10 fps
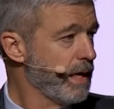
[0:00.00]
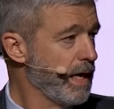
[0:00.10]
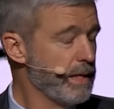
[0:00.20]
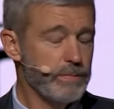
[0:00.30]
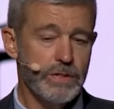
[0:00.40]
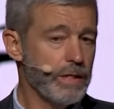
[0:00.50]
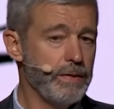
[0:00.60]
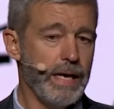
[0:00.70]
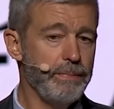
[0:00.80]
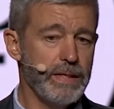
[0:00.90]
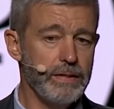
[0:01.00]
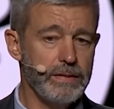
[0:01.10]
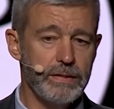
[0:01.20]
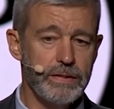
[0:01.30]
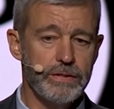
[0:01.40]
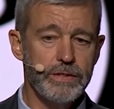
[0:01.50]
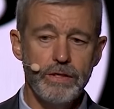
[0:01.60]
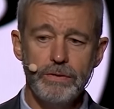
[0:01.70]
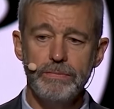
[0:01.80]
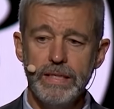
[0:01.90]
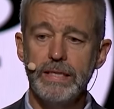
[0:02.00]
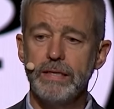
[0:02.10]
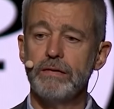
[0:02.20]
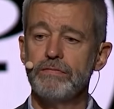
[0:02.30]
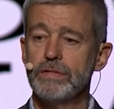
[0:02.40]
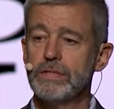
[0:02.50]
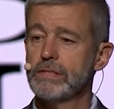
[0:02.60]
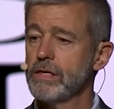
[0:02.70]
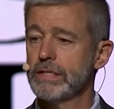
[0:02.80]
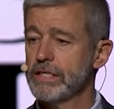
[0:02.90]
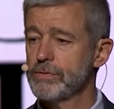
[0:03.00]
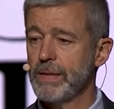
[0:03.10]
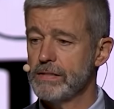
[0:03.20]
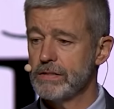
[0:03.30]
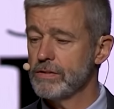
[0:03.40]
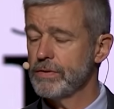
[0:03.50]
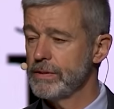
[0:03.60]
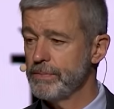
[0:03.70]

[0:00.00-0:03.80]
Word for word: I am so happy that there are so many conferences on expository